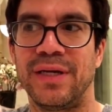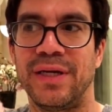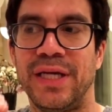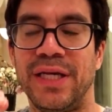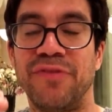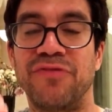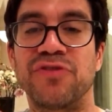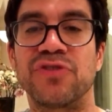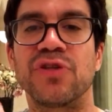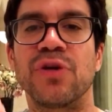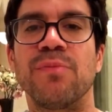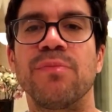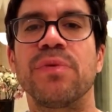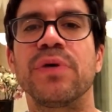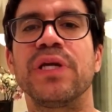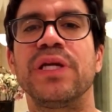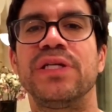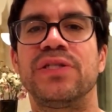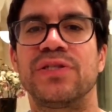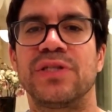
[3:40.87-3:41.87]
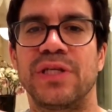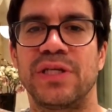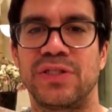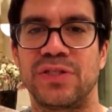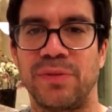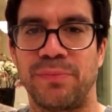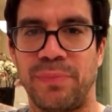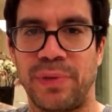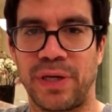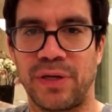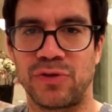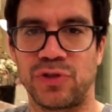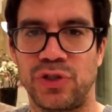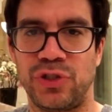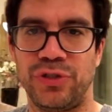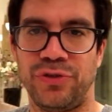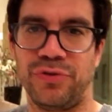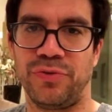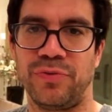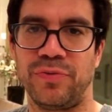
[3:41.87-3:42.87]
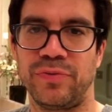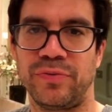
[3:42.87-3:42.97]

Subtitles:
if somebody says about you,